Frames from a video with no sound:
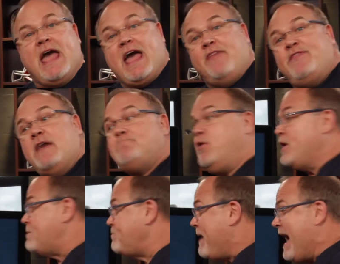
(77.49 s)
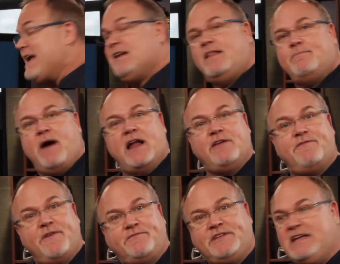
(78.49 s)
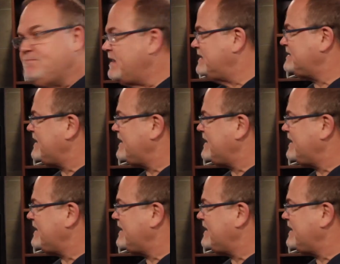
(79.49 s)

and then put it back into the body 15 minutes